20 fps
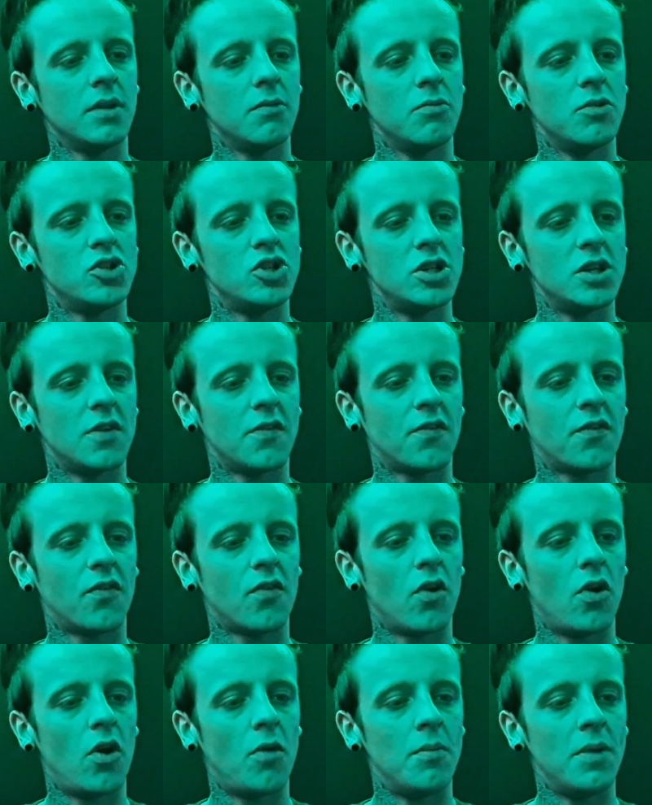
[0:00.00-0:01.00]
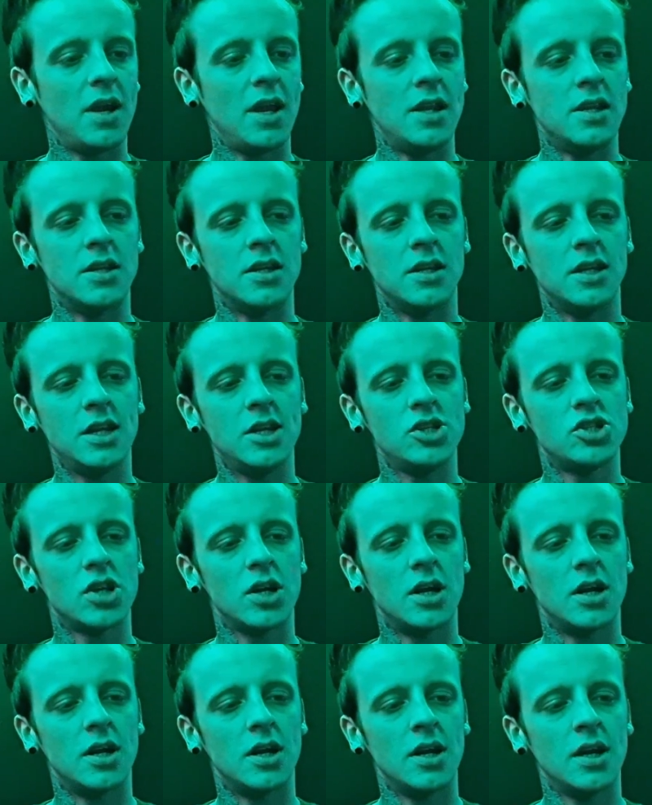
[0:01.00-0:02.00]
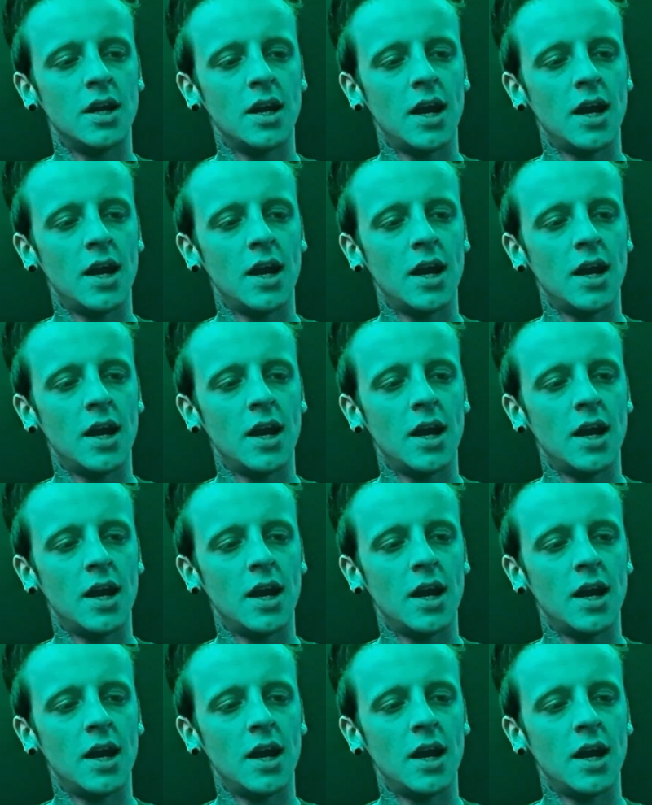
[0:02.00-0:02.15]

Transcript: which is from Indonesia,